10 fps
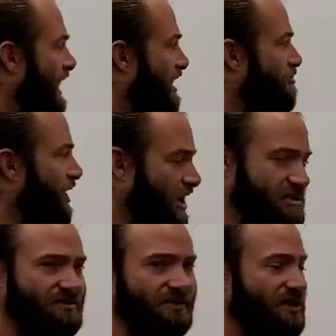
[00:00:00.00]
and
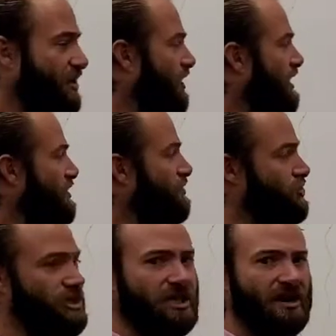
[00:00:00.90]
pause the video and do
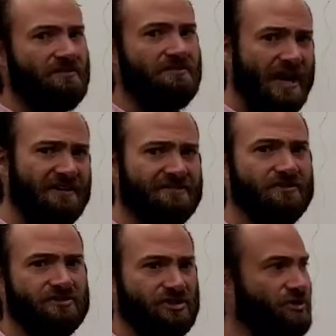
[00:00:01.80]
g of f
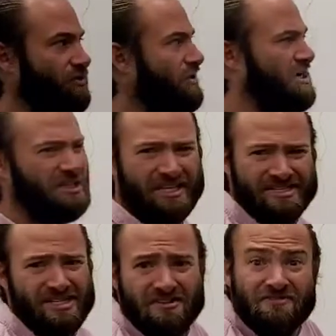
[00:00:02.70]
of 2,
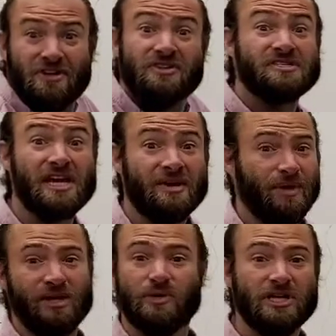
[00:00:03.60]
let's see if they're the same
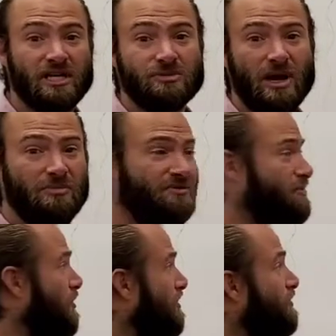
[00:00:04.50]
like we talked about
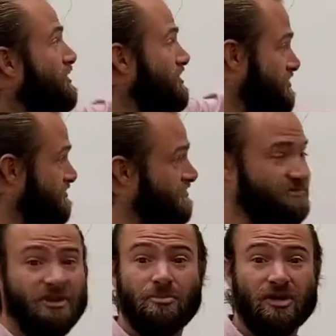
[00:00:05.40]
before, if we just
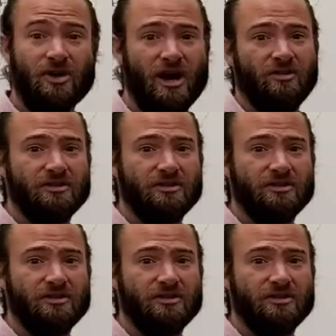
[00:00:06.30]
flip it around.